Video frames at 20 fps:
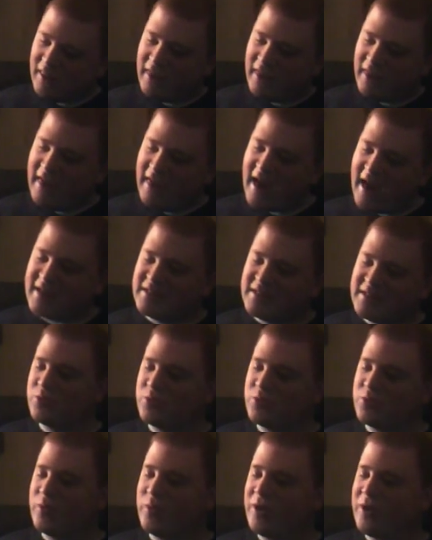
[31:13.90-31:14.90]
has this
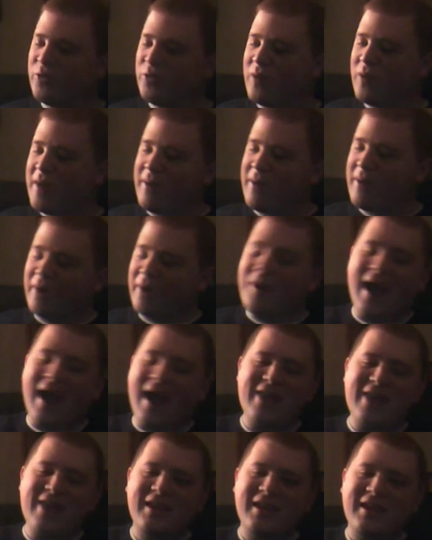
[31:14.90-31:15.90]
weird way about him. I
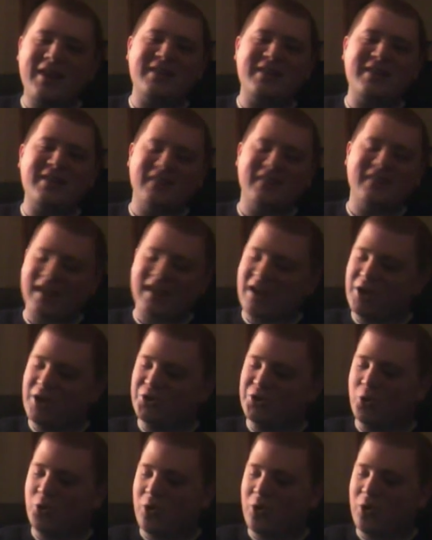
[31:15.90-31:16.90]
think he's like
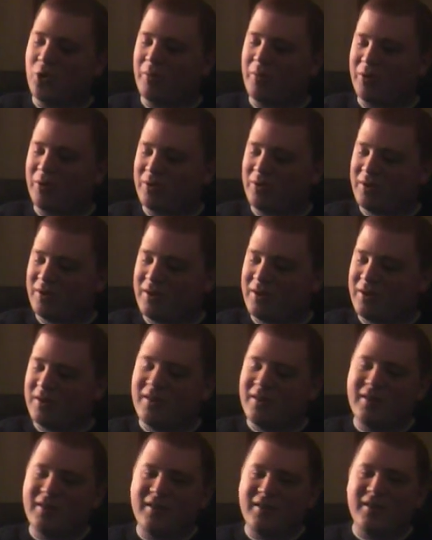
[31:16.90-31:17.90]
adorable
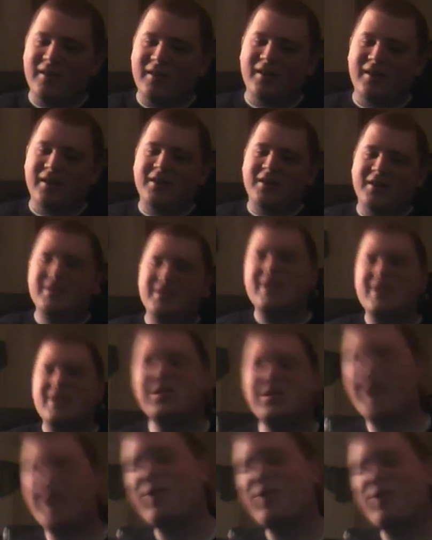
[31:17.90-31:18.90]
because he's
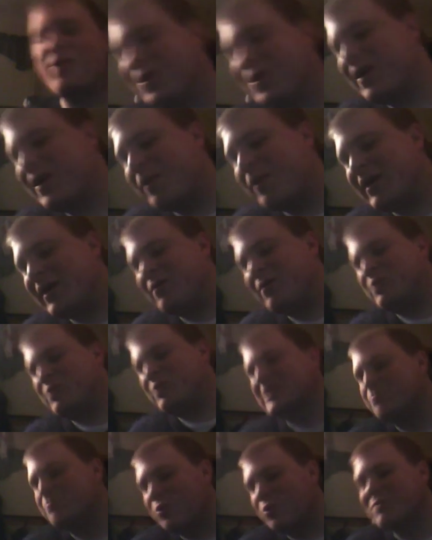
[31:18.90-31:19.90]
like, I mean,
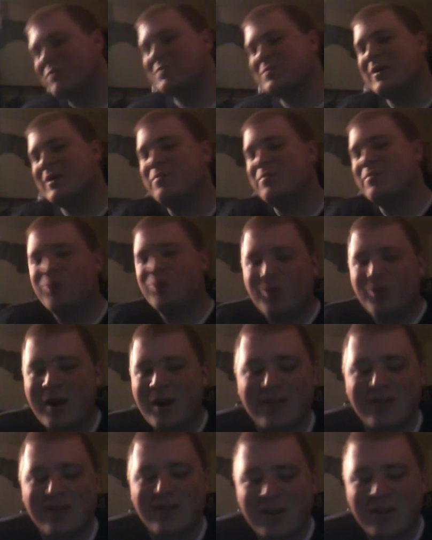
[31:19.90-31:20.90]
sports people are right.
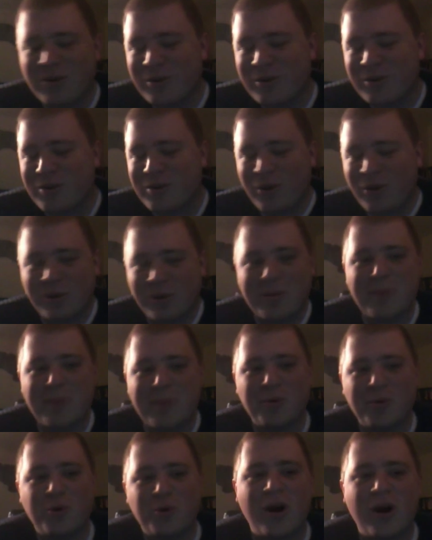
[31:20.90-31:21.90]
They're the only people
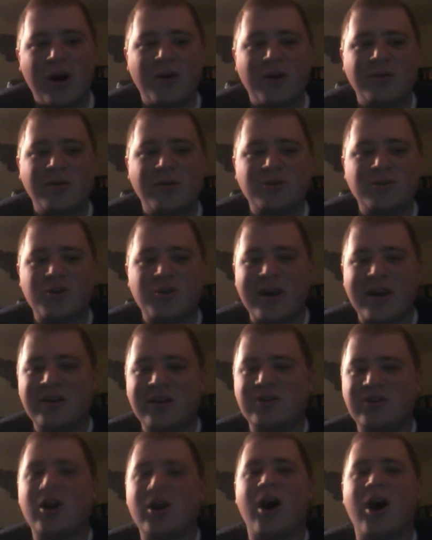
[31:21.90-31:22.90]
who aren't trained to
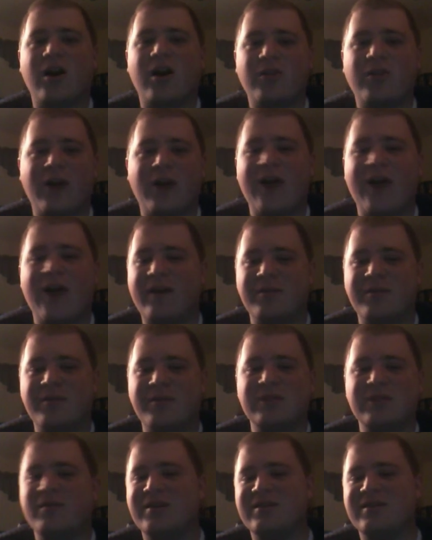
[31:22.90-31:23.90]
talk. They're not famous
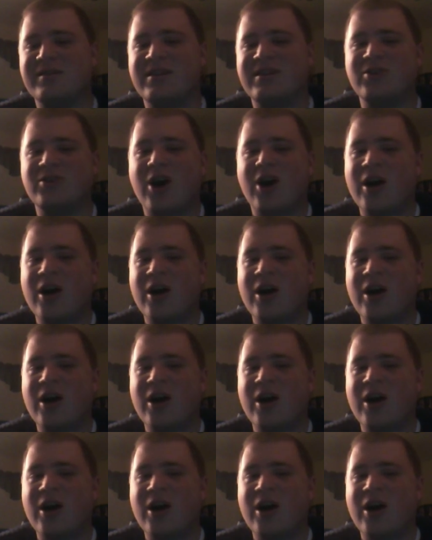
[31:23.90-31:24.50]
because they talk.